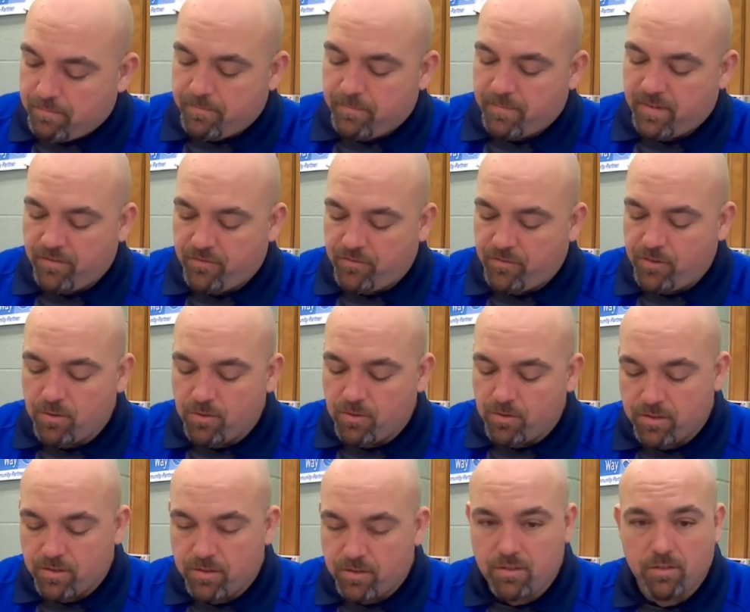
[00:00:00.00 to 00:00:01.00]
If you are
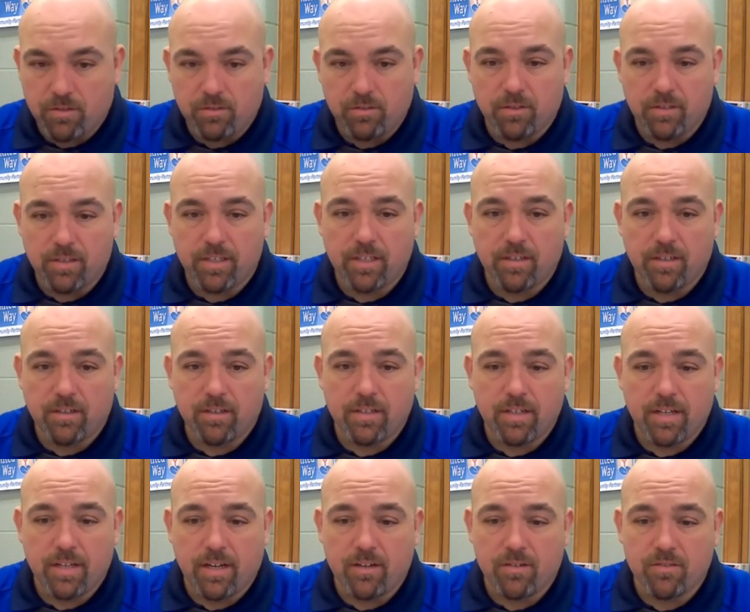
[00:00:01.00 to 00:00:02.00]
still learning on
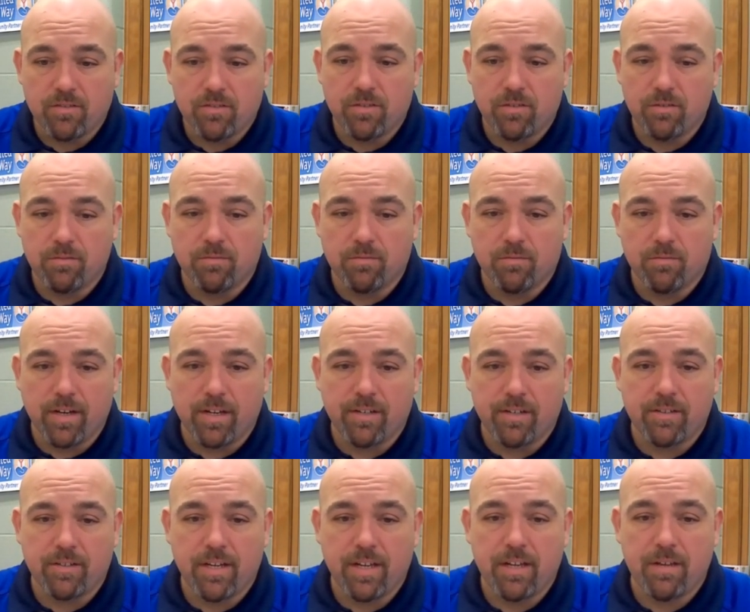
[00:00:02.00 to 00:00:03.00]
how to write your
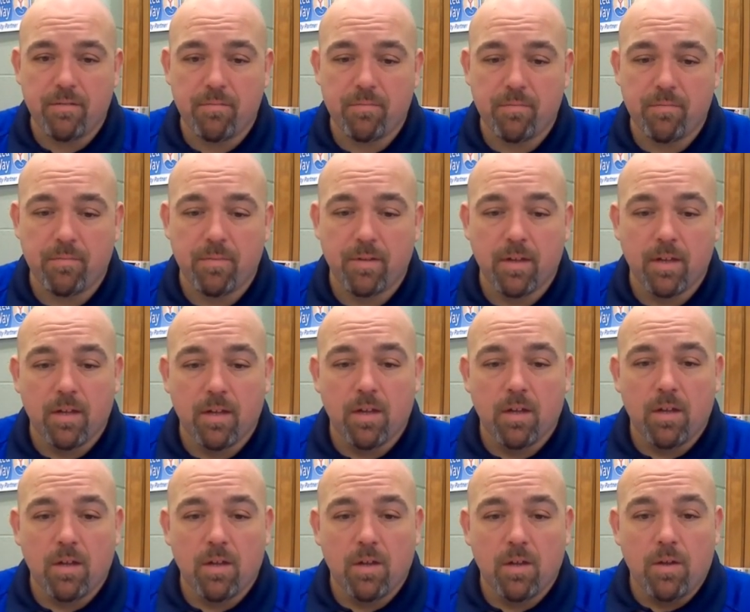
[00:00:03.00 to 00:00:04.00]
name,
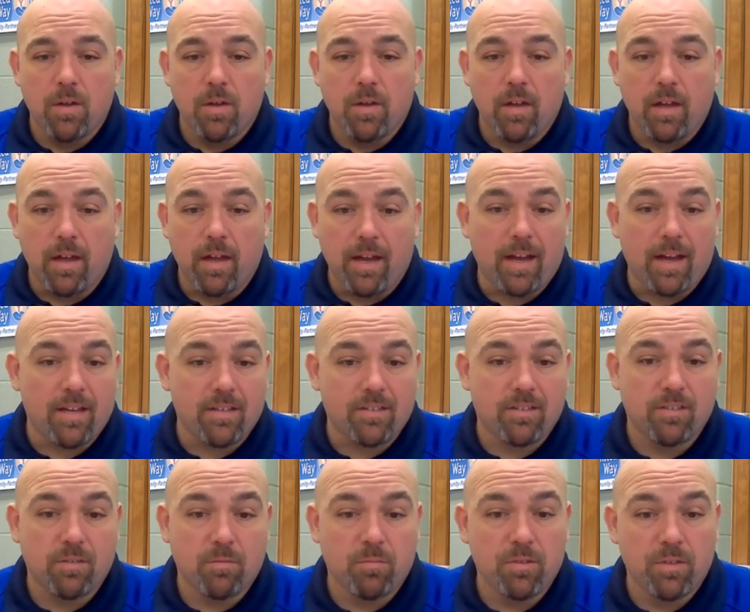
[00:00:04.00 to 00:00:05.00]
ask
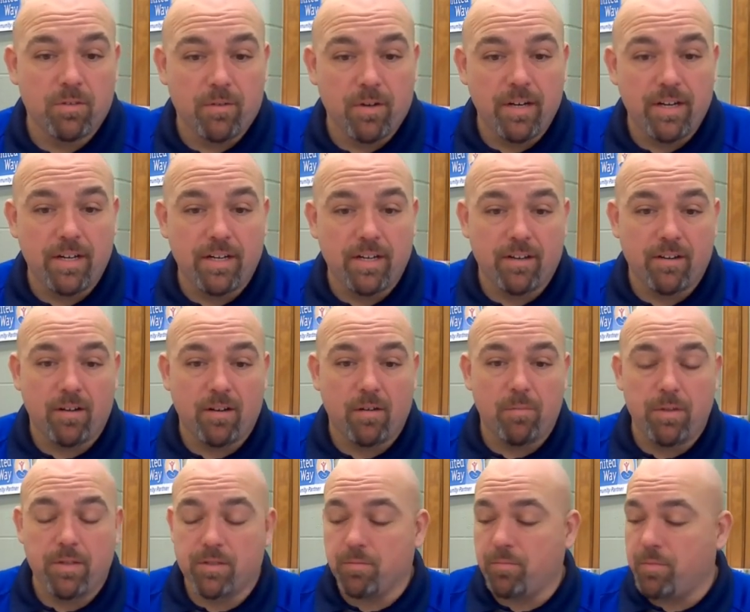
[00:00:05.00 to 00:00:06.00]
someone to write it down on a
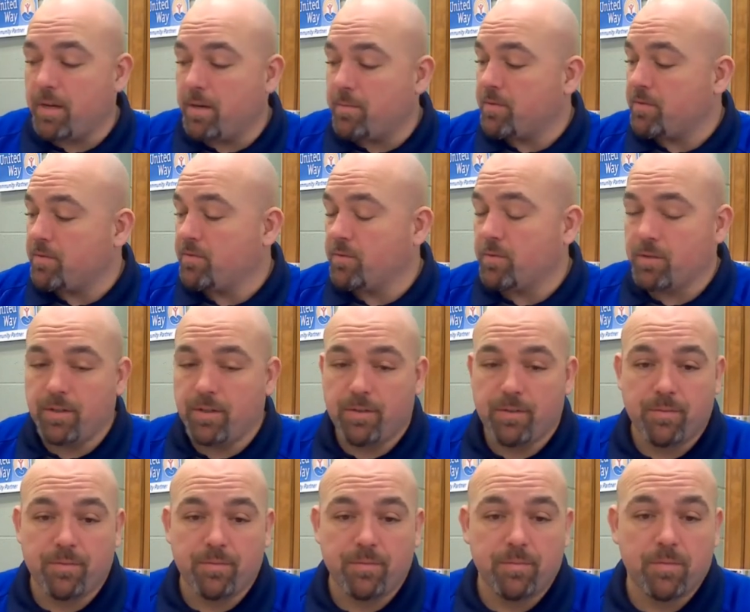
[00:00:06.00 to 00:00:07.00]
piece of paper for you
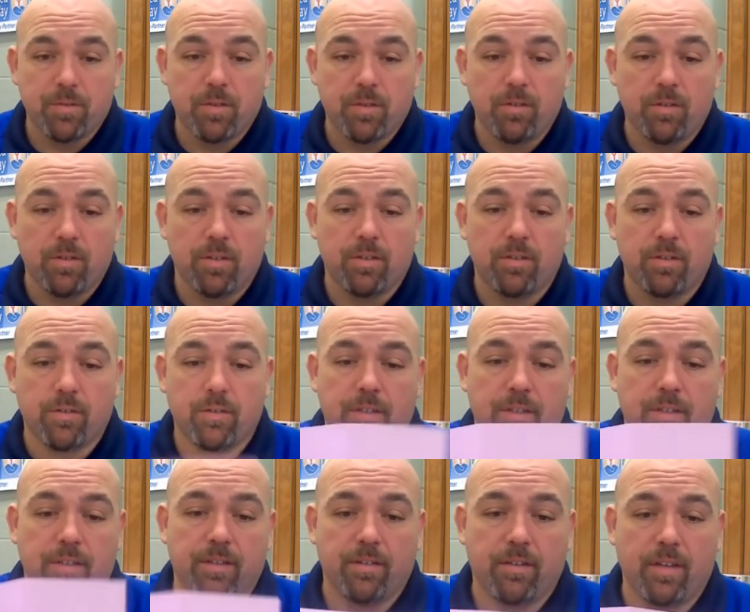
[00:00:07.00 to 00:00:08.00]
so you can do
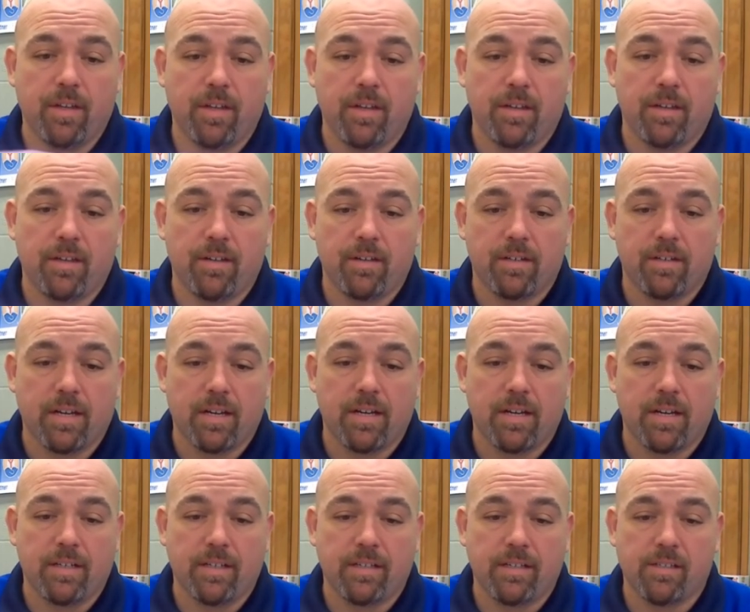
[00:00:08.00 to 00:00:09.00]
it. And
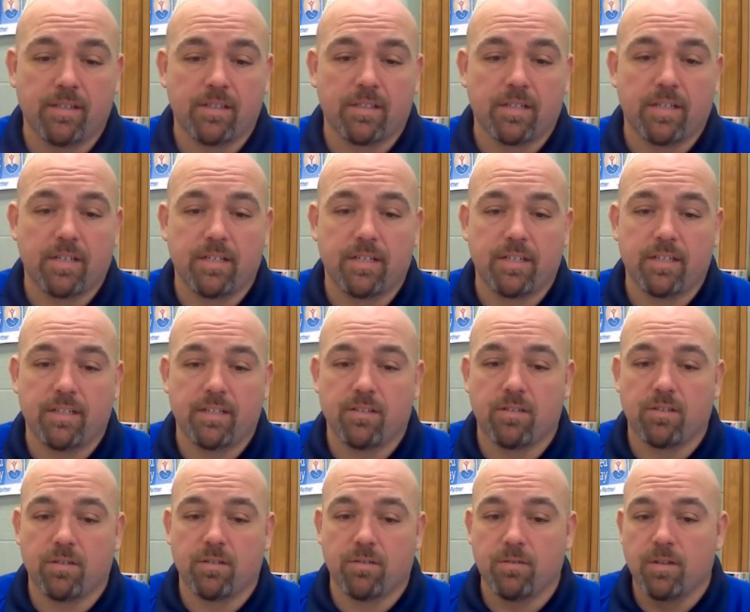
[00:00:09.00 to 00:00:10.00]
I signed it,
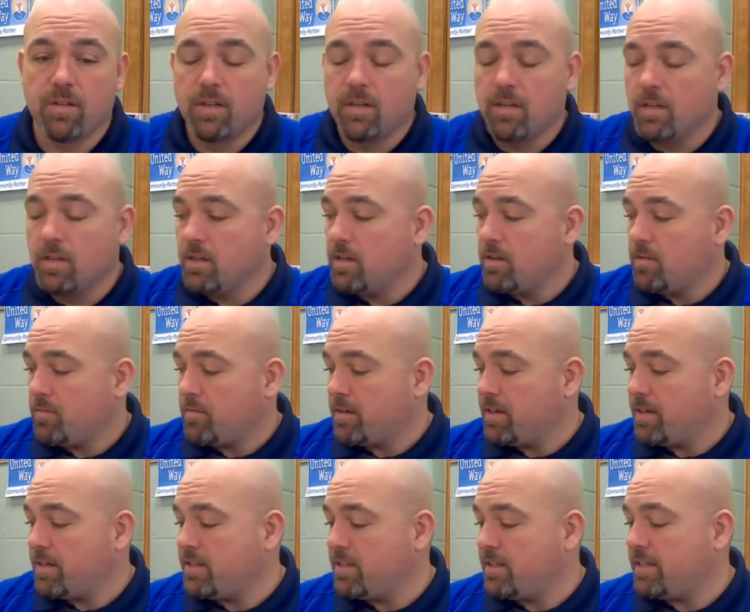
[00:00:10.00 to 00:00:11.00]
so we're going
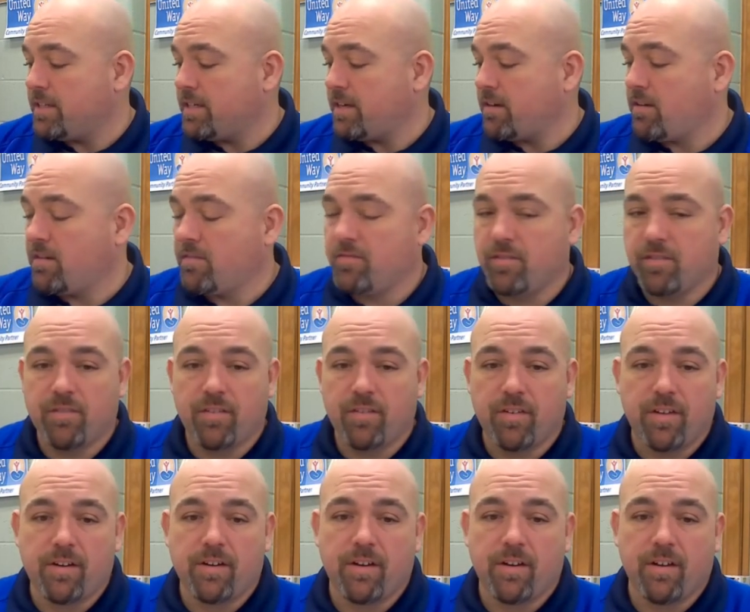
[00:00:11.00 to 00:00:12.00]
to sit that off over
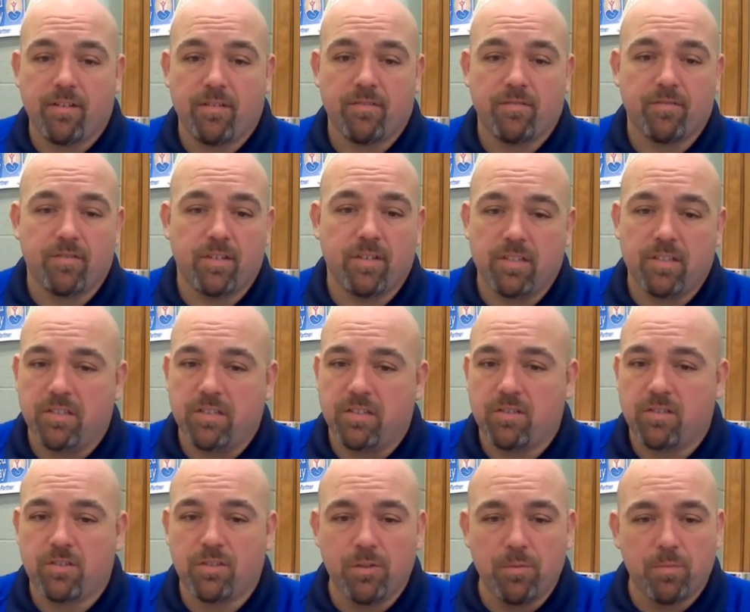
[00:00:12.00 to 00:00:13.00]
there now. It's
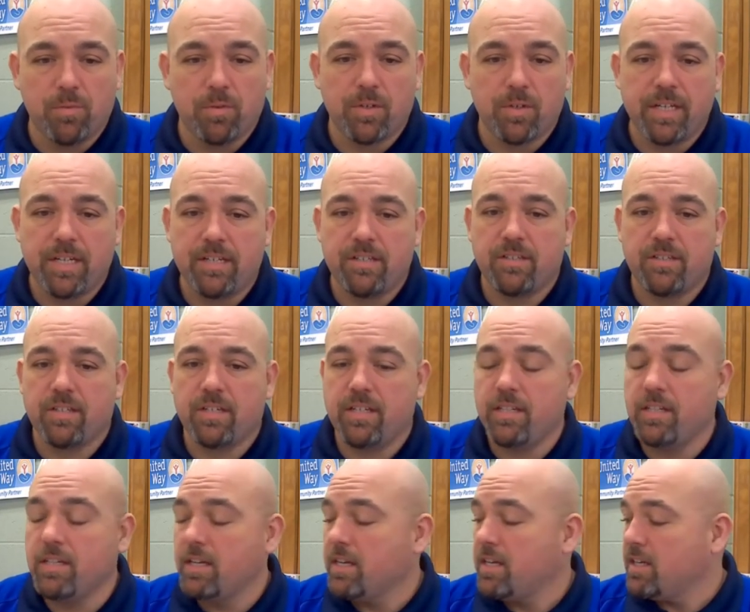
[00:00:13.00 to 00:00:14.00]
super easy,
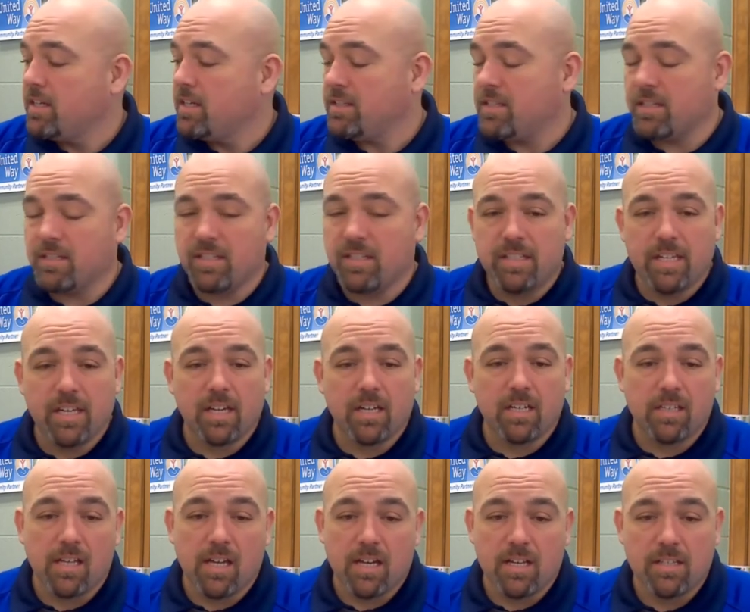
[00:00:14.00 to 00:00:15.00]
doesn't take a
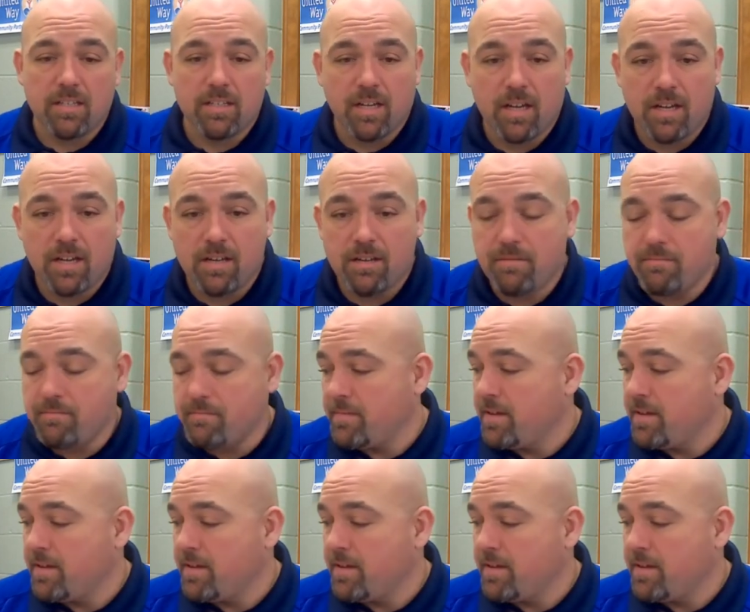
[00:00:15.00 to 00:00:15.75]
lot of time.